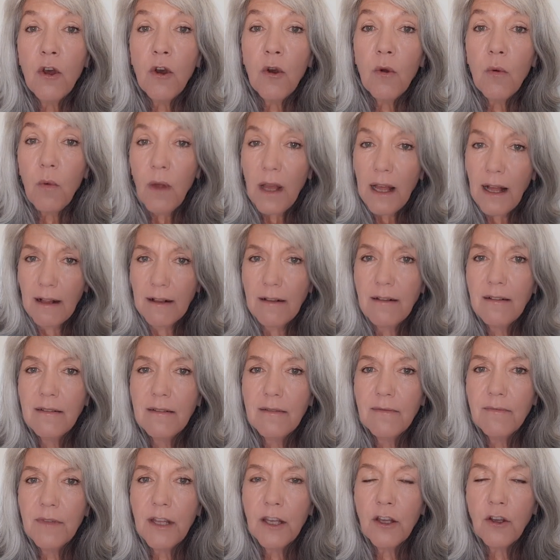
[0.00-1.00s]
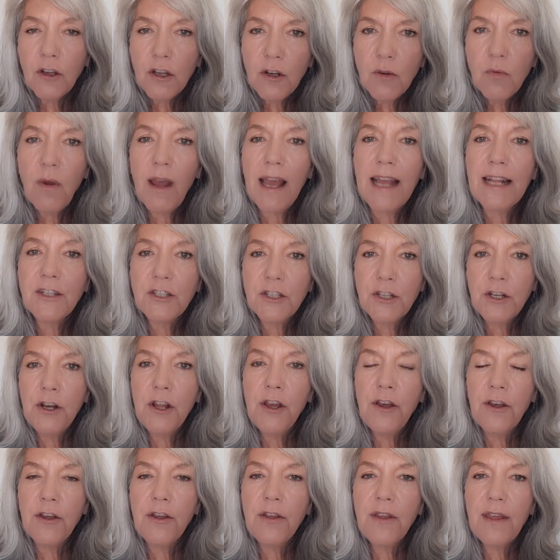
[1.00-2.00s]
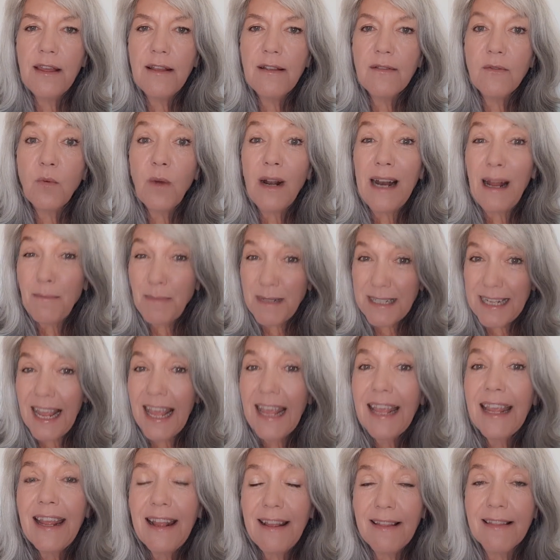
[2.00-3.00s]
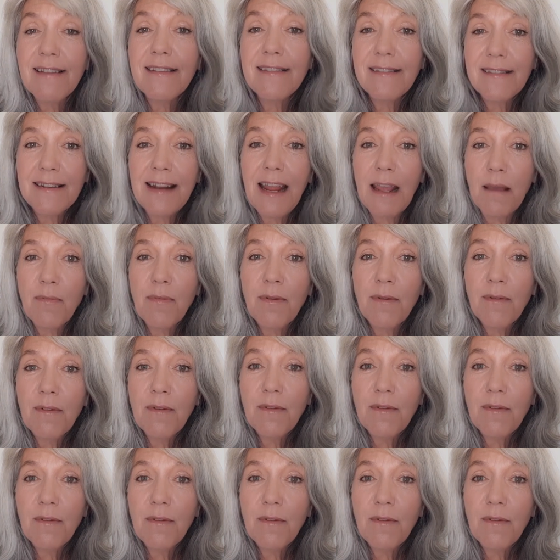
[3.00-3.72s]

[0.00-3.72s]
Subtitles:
Well, a good way to know is, well, I'm taking this step.